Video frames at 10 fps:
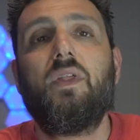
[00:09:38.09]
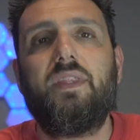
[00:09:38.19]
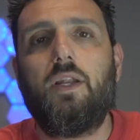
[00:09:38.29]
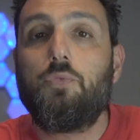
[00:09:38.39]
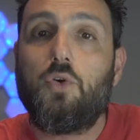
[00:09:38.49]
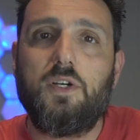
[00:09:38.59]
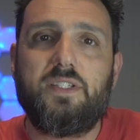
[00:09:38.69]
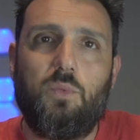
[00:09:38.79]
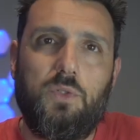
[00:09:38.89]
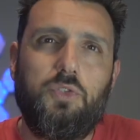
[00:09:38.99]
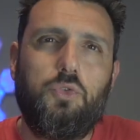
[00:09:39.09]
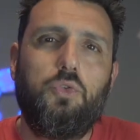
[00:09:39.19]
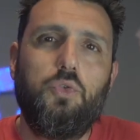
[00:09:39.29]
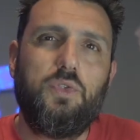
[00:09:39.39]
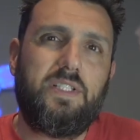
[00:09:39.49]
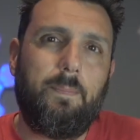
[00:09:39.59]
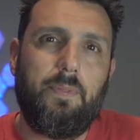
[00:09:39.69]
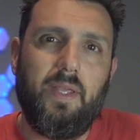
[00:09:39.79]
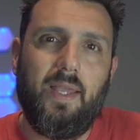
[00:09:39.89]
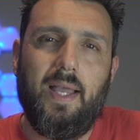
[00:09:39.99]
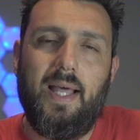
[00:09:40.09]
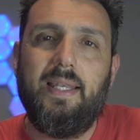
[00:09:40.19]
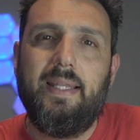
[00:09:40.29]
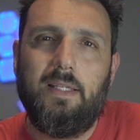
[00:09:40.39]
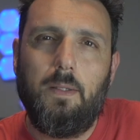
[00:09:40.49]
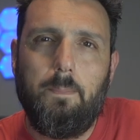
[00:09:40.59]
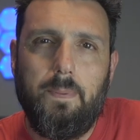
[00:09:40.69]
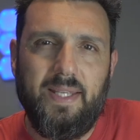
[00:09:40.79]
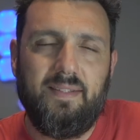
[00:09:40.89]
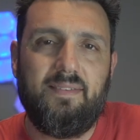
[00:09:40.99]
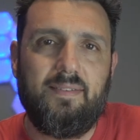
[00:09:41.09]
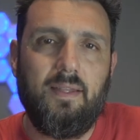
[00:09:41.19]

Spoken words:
Then, of course, I wanted to do something a little bit